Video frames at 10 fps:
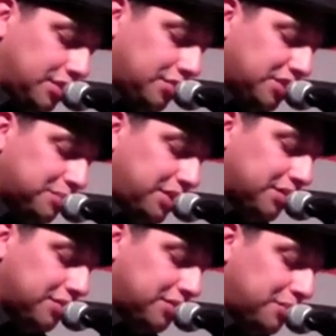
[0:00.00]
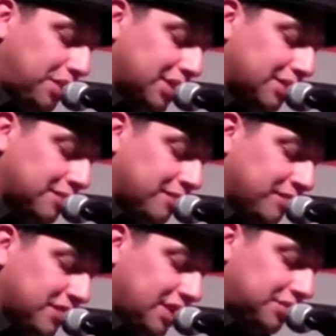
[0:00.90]
Joyce picked through the bucket
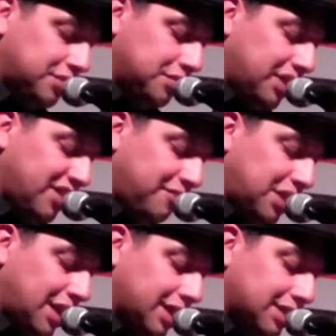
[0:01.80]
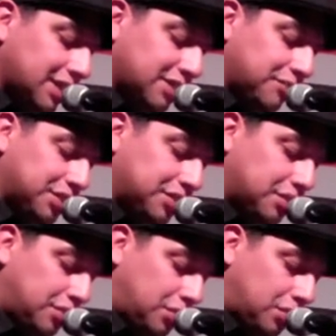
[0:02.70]
and soon gave Gaeta a bunch
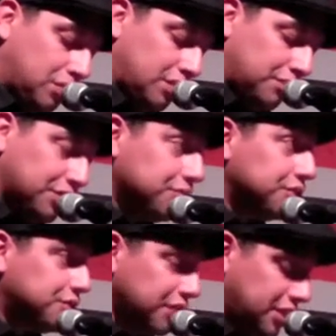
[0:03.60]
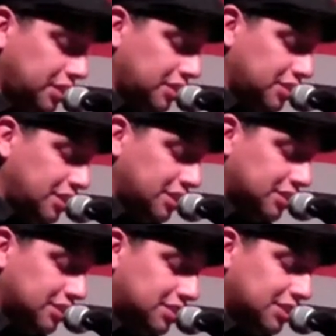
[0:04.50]
to hold, which was tricky,
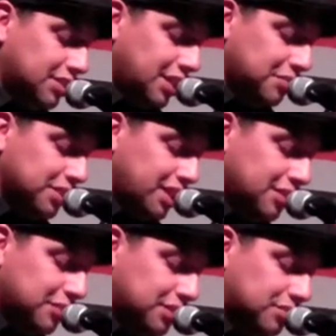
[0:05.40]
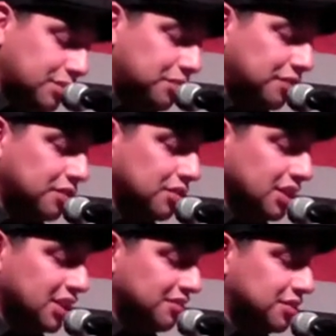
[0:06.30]
since the stems hadn't been stripped of their
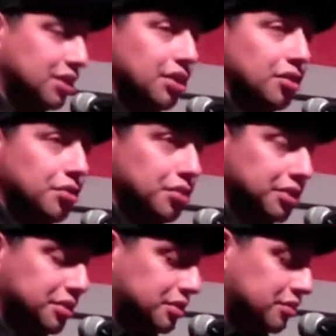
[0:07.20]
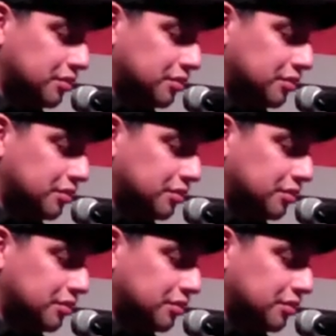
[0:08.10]
leaves and thorns.